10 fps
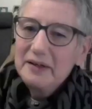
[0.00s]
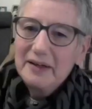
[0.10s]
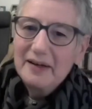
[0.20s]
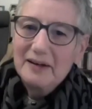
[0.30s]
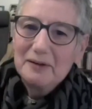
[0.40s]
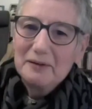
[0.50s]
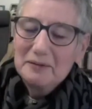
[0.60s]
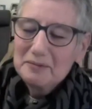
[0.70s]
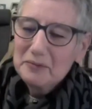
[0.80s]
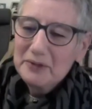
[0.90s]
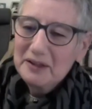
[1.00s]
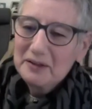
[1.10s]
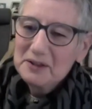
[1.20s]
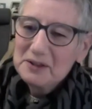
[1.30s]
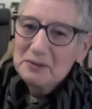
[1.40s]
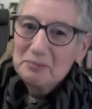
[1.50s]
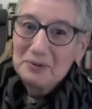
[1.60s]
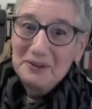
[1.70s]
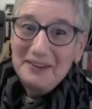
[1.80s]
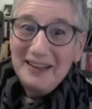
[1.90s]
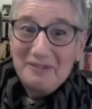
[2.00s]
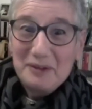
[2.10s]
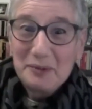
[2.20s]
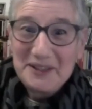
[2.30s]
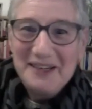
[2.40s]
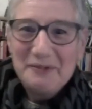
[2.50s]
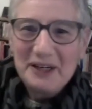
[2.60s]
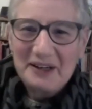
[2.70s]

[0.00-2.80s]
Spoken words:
now we are going to we're